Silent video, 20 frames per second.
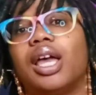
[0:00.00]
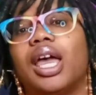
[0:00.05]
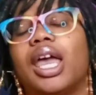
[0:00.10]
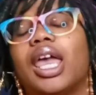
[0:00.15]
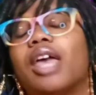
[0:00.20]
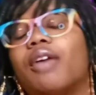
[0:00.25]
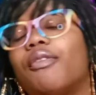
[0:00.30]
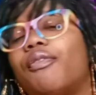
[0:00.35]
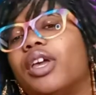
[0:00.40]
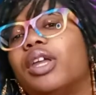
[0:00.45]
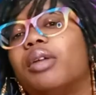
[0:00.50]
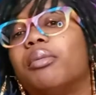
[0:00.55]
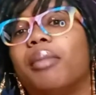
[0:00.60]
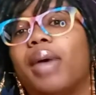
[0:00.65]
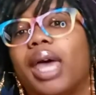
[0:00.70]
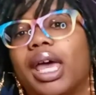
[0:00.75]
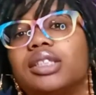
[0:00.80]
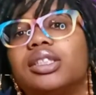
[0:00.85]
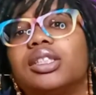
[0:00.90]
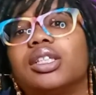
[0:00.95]
if in
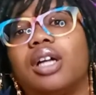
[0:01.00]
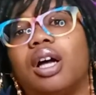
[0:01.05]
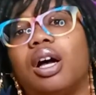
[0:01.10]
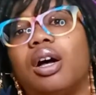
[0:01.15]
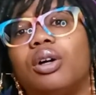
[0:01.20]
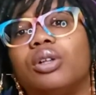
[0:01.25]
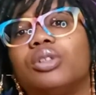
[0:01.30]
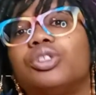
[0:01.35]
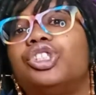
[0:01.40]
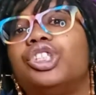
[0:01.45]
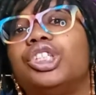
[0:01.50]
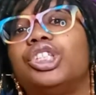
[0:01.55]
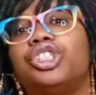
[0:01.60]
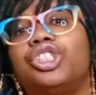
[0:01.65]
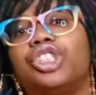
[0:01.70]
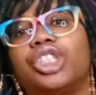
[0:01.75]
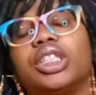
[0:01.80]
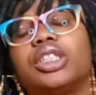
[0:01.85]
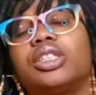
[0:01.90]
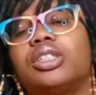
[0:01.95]
Mexico she
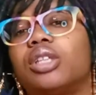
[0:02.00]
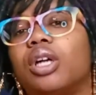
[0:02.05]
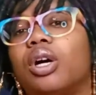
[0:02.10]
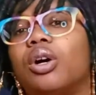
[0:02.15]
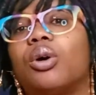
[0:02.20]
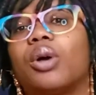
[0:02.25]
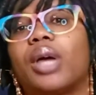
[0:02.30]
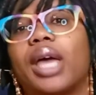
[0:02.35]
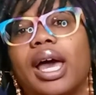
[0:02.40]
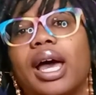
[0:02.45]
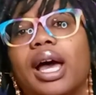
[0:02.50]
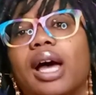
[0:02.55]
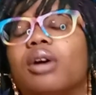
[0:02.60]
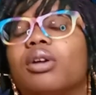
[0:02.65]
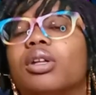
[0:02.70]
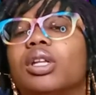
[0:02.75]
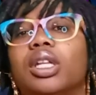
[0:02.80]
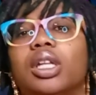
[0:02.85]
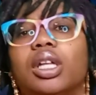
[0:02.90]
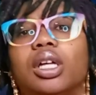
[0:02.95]
just told
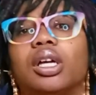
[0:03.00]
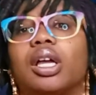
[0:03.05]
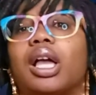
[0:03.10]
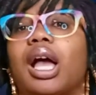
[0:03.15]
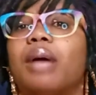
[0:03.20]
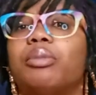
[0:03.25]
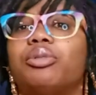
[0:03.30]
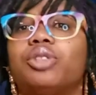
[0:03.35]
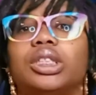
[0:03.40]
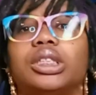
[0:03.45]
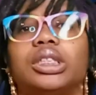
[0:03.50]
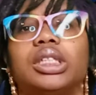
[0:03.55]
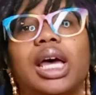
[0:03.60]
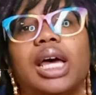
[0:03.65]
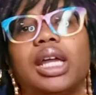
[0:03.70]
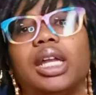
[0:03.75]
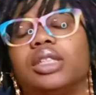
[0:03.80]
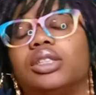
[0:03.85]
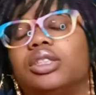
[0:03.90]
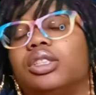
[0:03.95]
Cal, look, I'm just
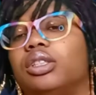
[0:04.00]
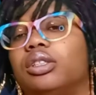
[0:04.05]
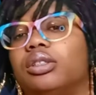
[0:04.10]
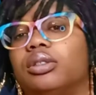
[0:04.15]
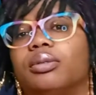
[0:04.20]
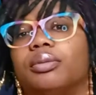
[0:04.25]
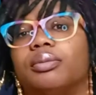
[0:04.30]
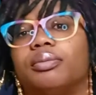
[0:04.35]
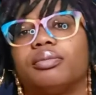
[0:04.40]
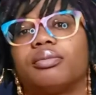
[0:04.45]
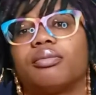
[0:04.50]
not into you.